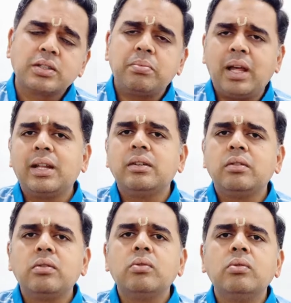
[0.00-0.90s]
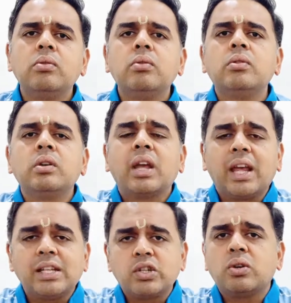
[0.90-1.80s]
plan to
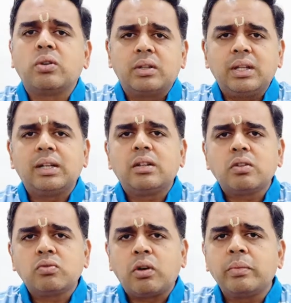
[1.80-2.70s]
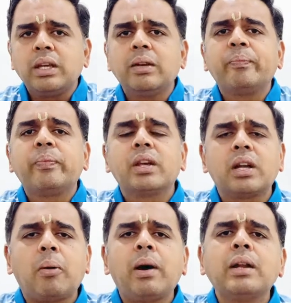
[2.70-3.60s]
ensure that Swami
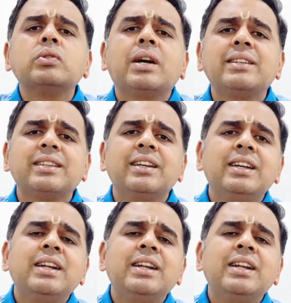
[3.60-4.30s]
Ramanuja's